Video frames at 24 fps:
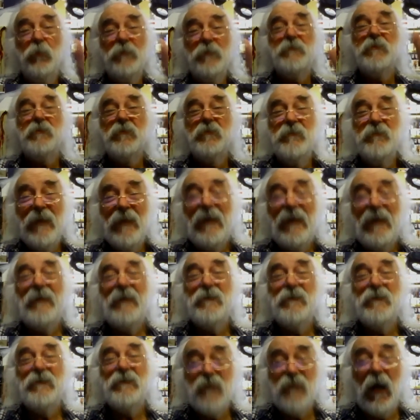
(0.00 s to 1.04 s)
take your day
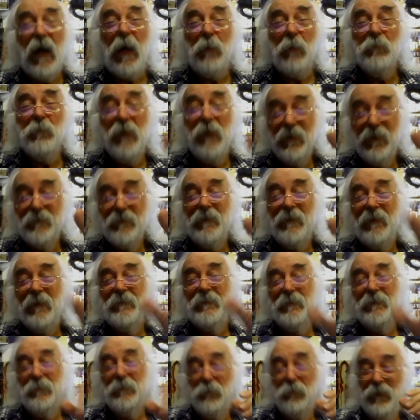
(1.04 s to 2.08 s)
job. That's the
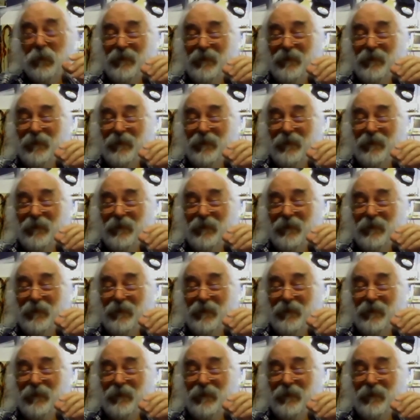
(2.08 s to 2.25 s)
way.